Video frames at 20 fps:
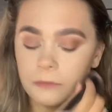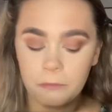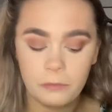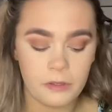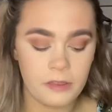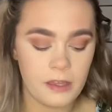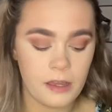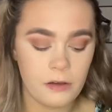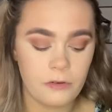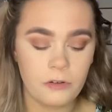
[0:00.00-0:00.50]

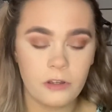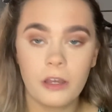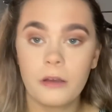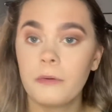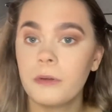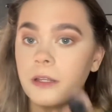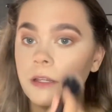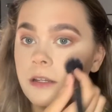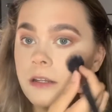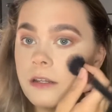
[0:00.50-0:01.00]
without
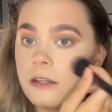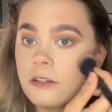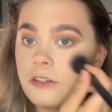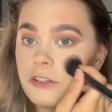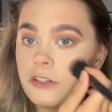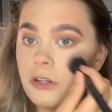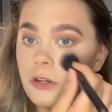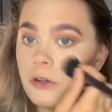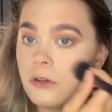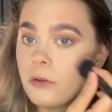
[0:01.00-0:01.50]
going
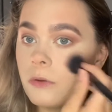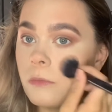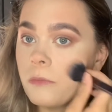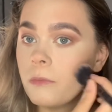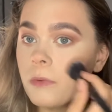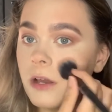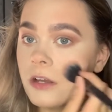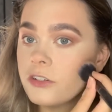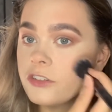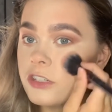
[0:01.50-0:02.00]
too
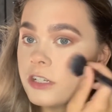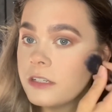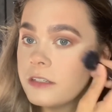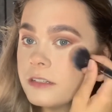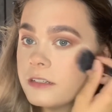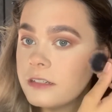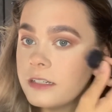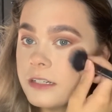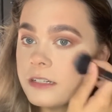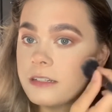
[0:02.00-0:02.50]
much
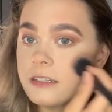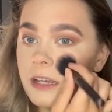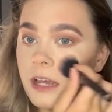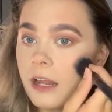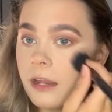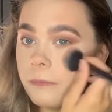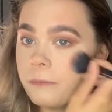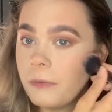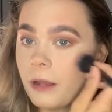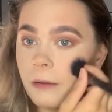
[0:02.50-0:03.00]
into detail
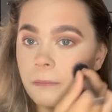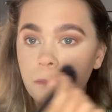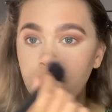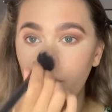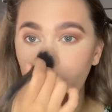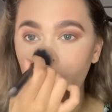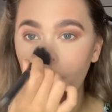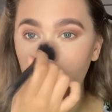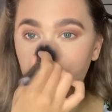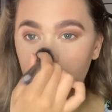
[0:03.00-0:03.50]
and like
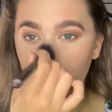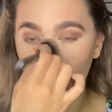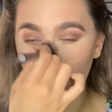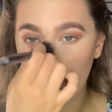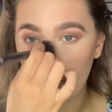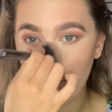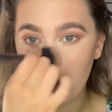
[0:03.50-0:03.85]
boring you all.